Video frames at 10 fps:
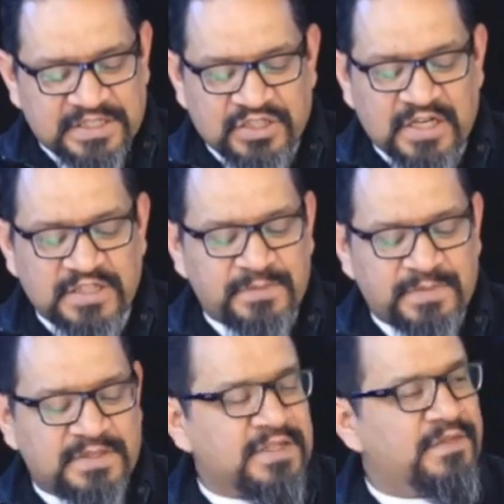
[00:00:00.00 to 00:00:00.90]

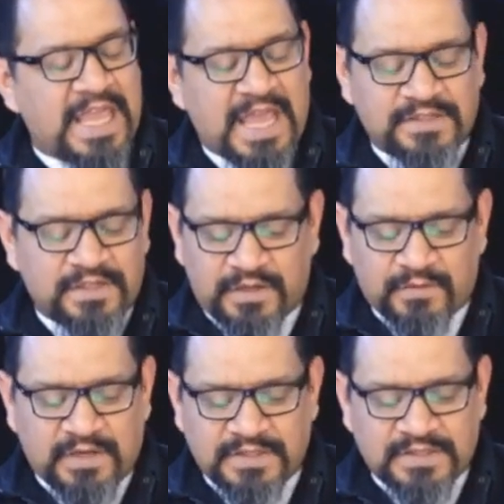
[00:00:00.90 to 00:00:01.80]
judgment of the
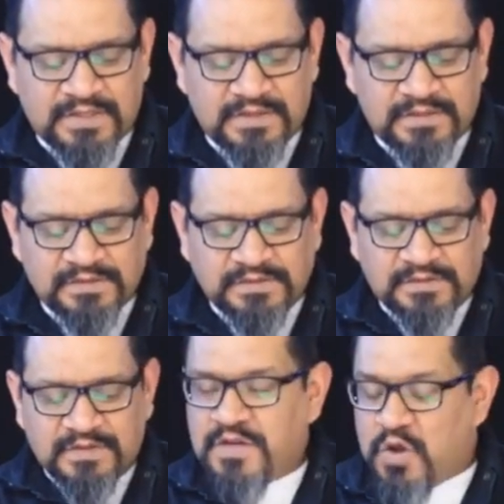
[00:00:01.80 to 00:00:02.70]
Antichrist.
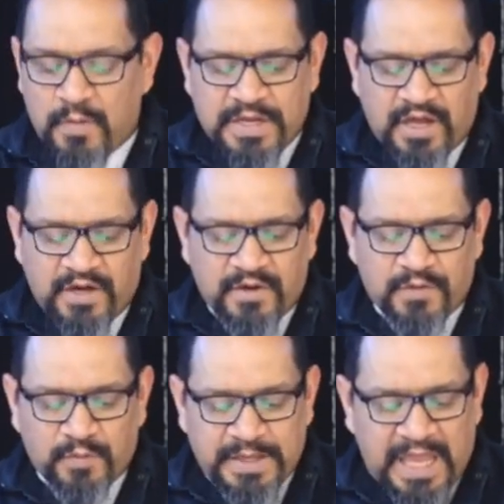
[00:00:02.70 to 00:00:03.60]
Nobody on earth
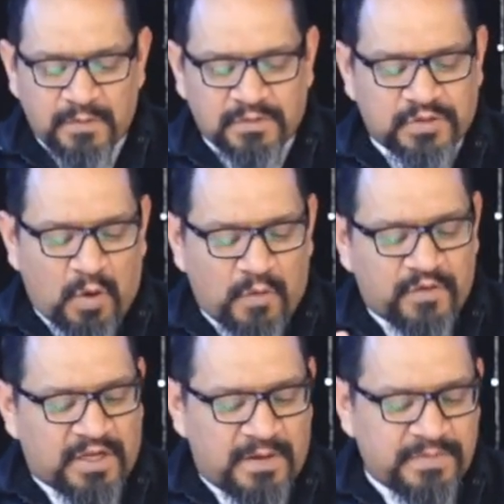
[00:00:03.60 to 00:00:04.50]
will be able to
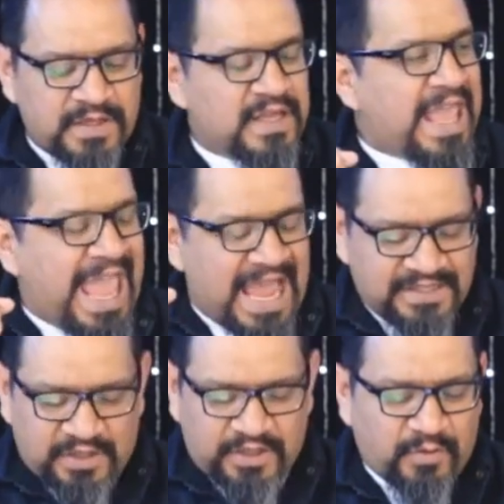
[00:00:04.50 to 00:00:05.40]
overcome the
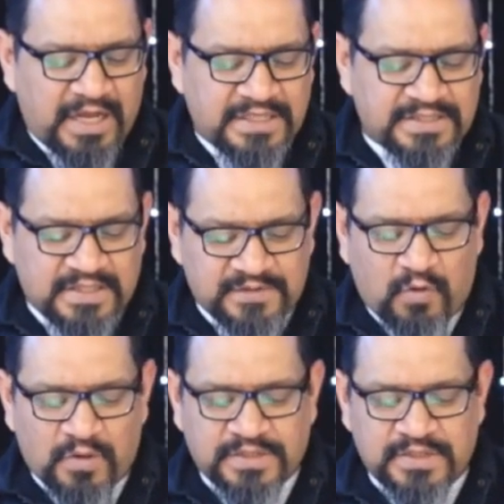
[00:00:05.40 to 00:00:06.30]
Antichrist and his
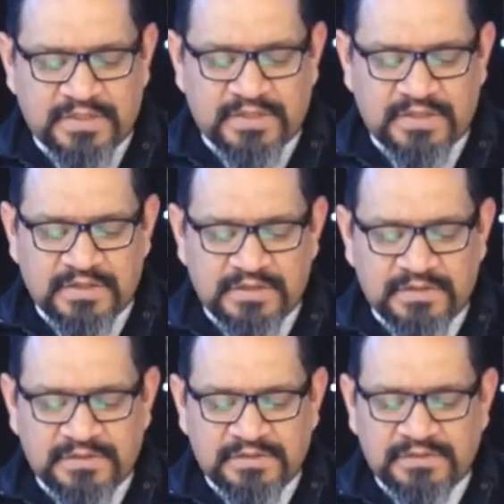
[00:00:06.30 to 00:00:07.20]
forces.
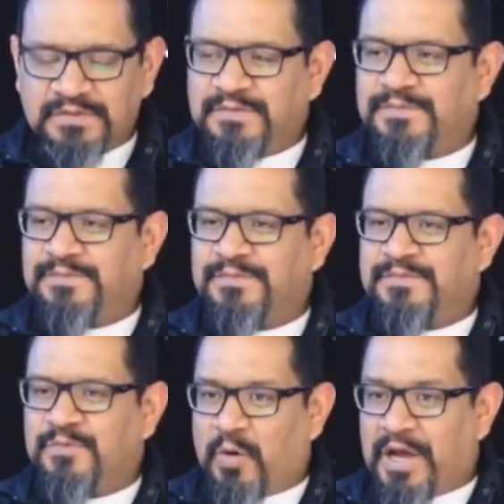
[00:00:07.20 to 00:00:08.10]

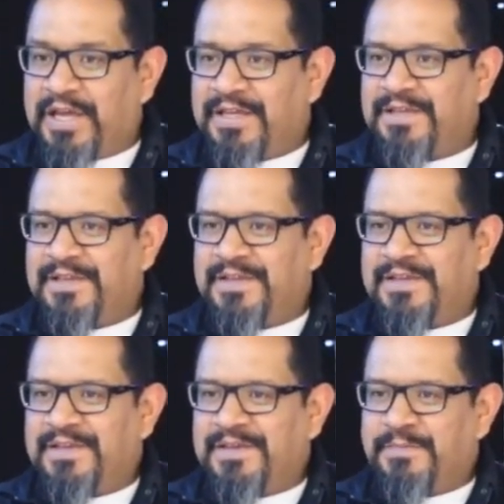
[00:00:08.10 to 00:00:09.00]
Why?
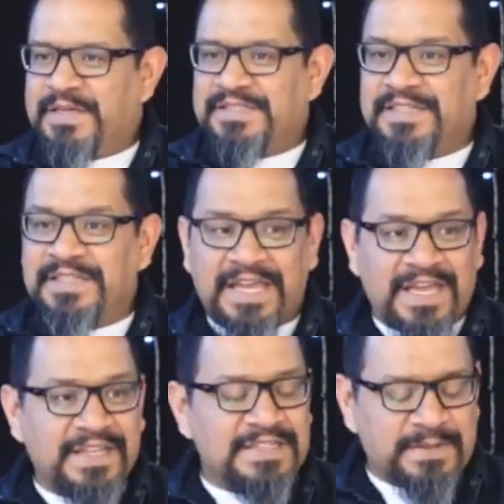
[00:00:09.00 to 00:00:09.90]
Because,
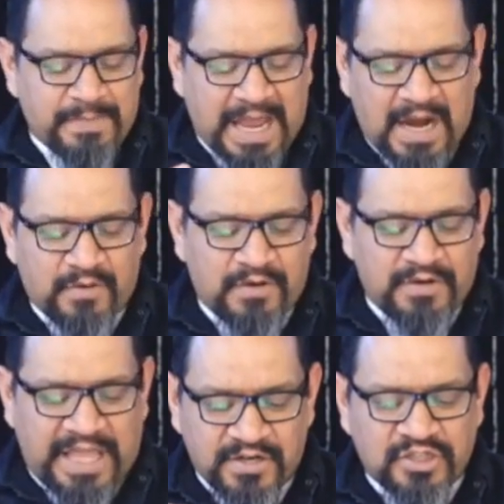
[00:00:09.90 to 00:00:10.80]
again, he's empowered,
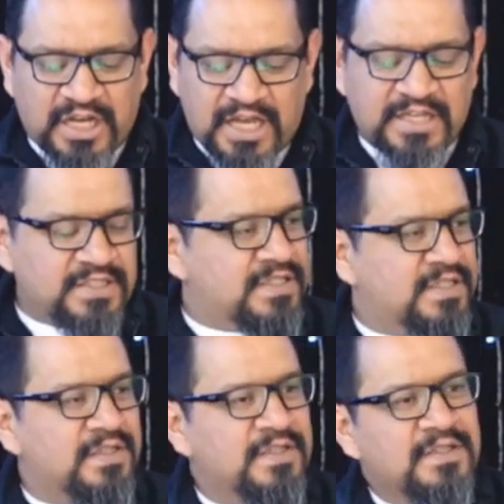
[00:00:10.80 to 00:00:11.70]
energized
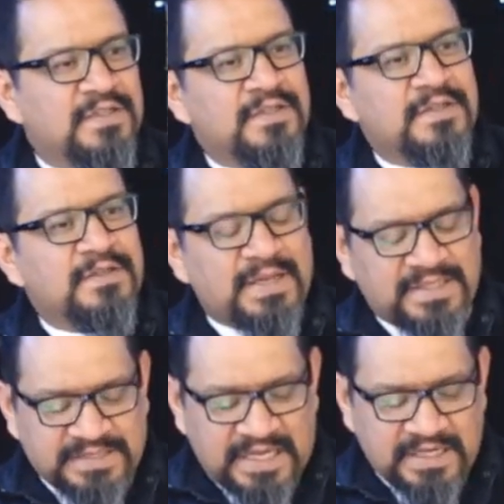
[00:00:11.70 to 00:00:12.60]
by
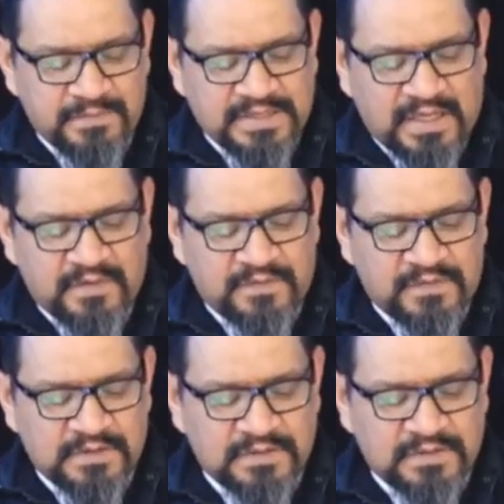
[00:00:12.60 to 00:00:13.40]
Satan himself.